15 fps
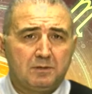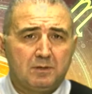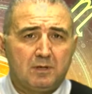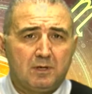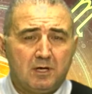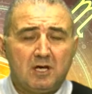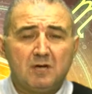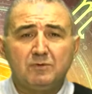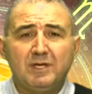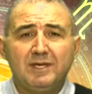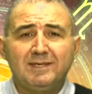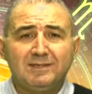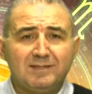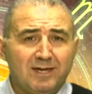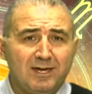How they
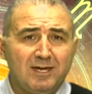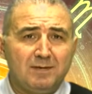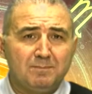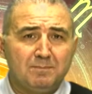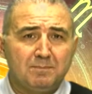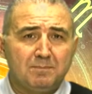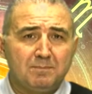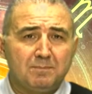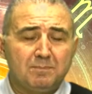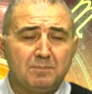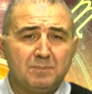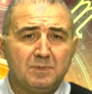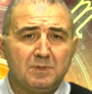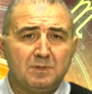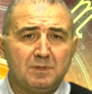came,
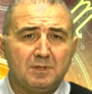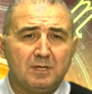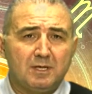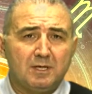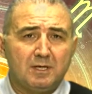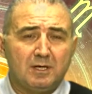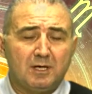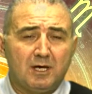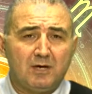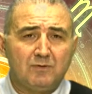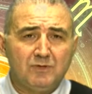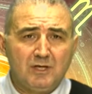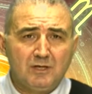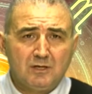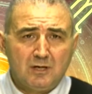how
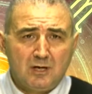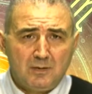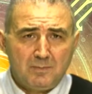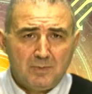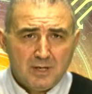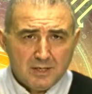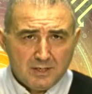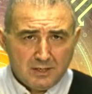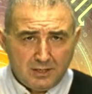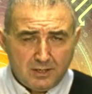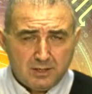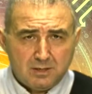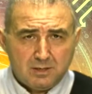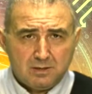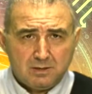they come
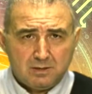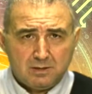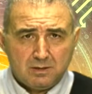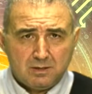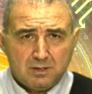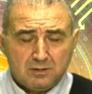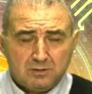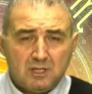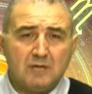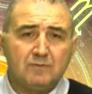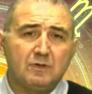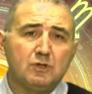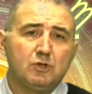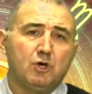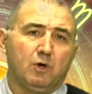here, they
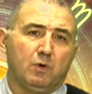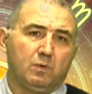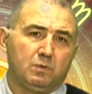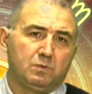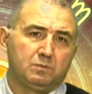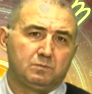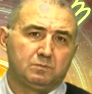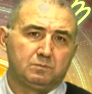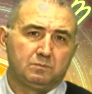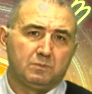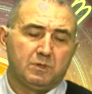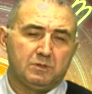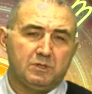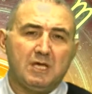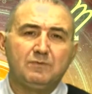will go.
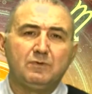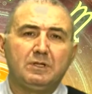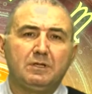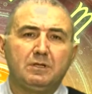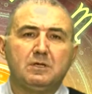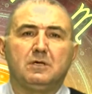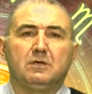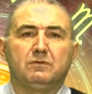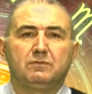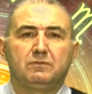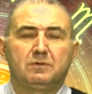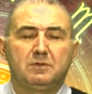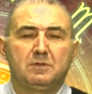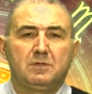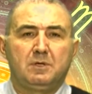They will leave.
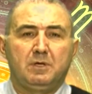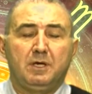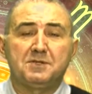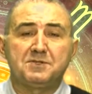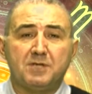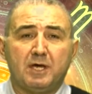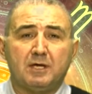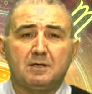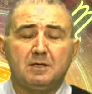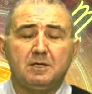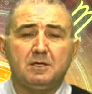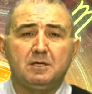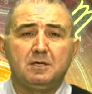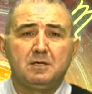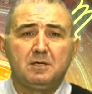
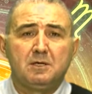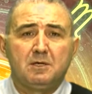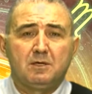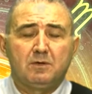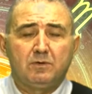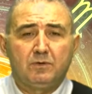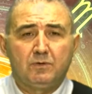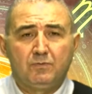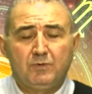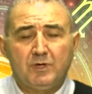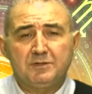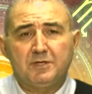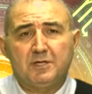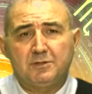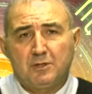Exactly
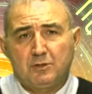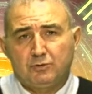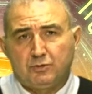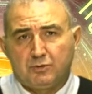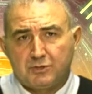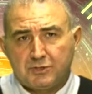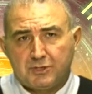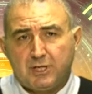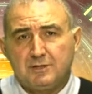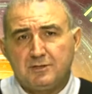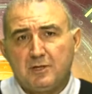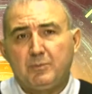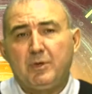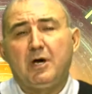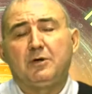what Atatürk said
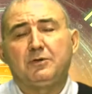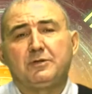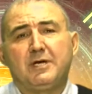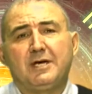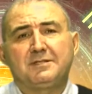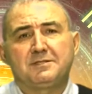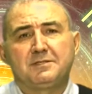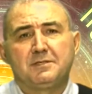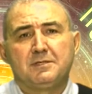about that,